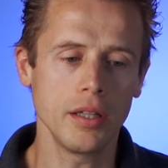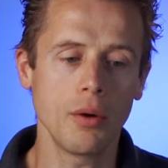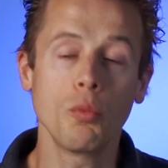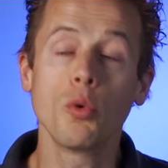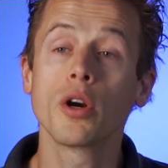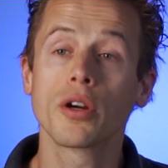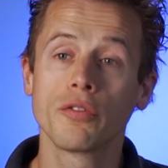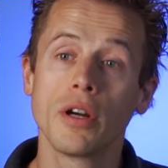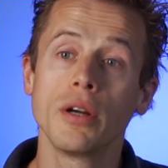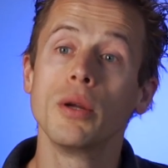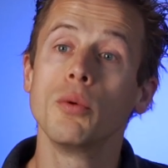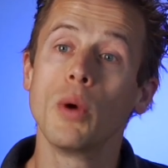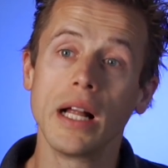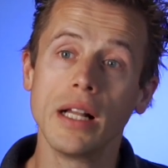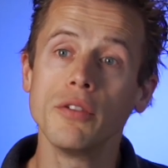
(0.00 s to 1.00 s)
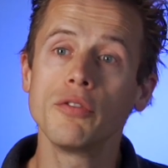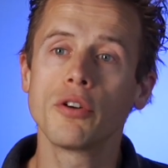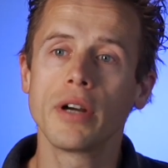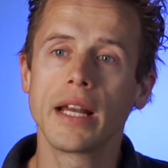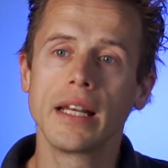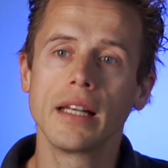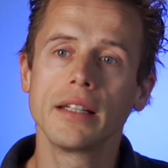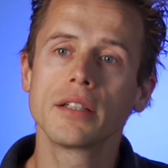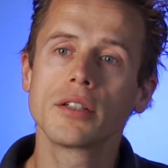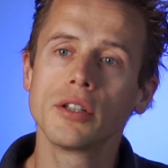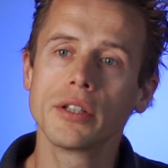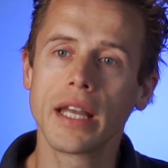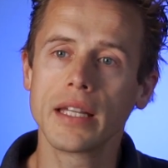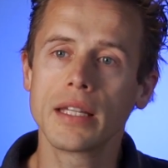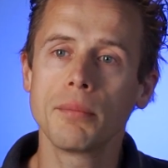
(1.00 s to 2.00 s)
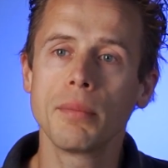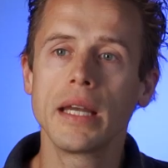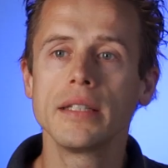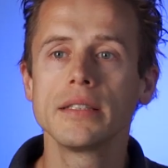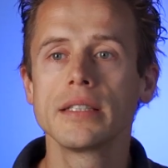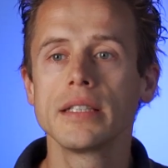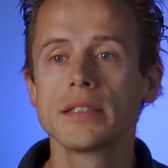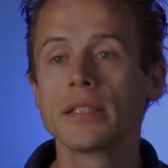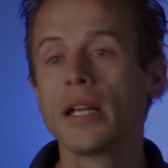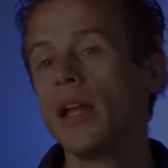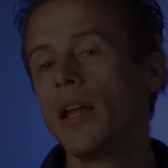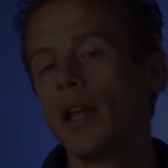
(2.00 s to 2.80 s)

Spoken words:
work very well for analytical databases.